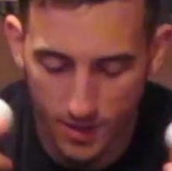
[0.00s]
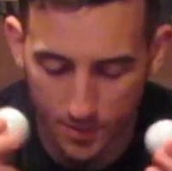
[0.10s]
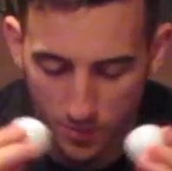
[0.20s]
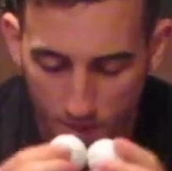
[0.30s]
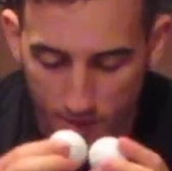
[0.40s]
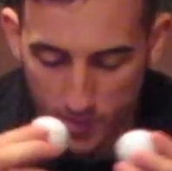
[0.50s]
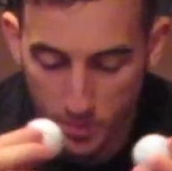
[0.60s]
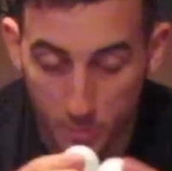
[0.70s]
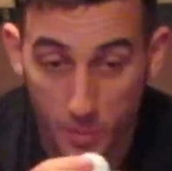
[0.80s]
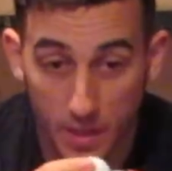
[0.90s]
I'm very
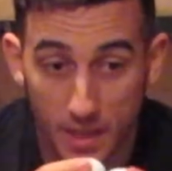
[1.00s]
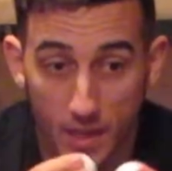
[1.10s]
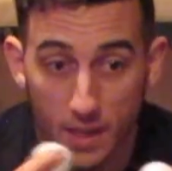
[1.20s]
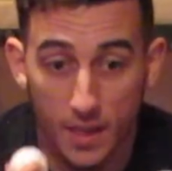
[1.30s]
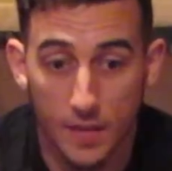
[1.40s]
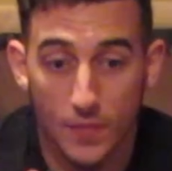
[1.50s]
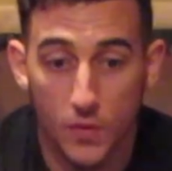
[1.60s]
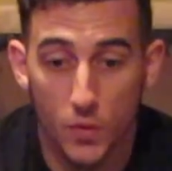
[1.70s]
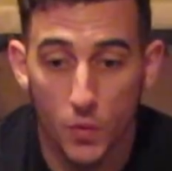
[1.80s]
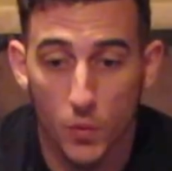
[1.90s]
big
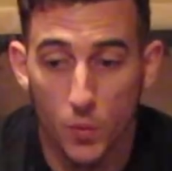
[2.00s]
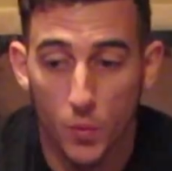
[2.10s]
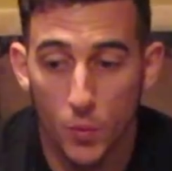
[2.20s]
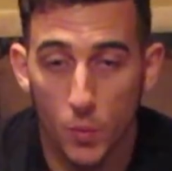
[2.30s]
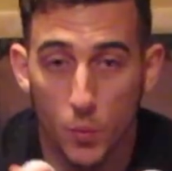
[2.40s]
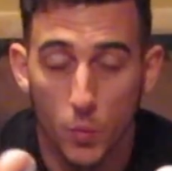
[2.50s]
into